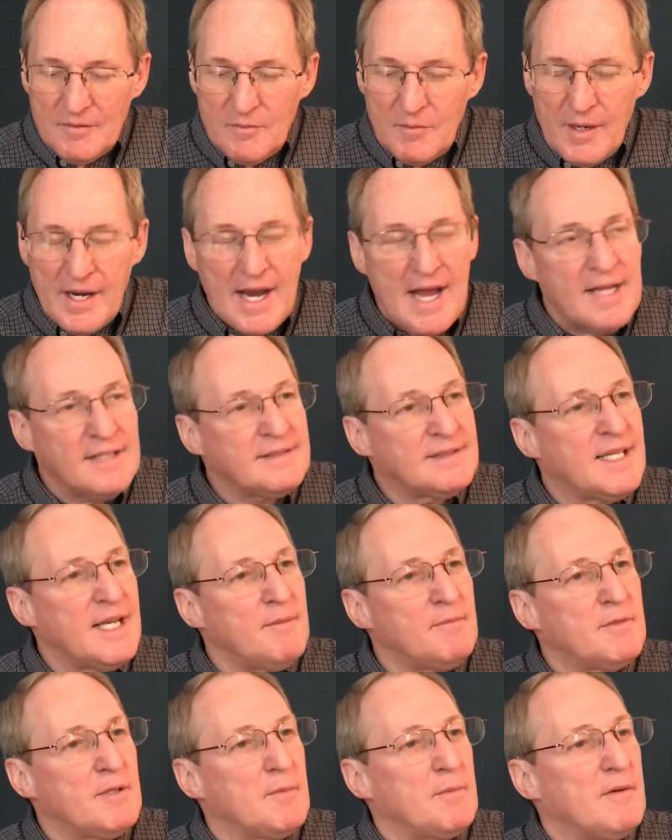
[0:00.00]
we ask
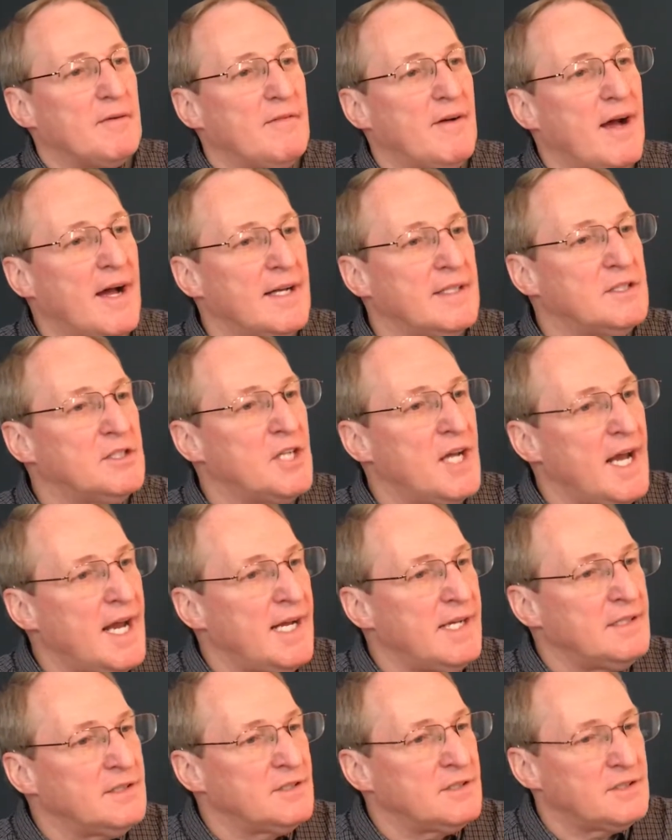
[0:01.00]
him to provide
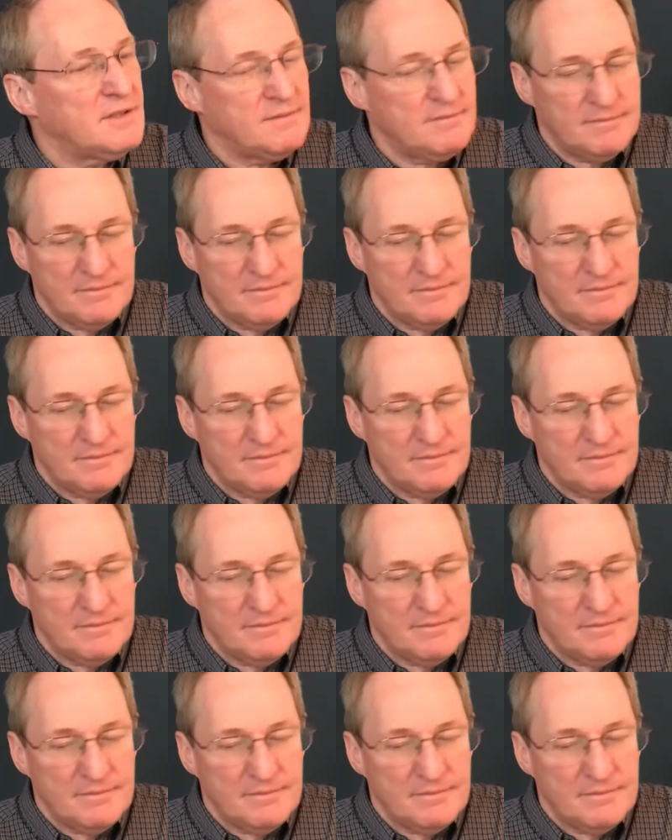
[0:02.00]
change,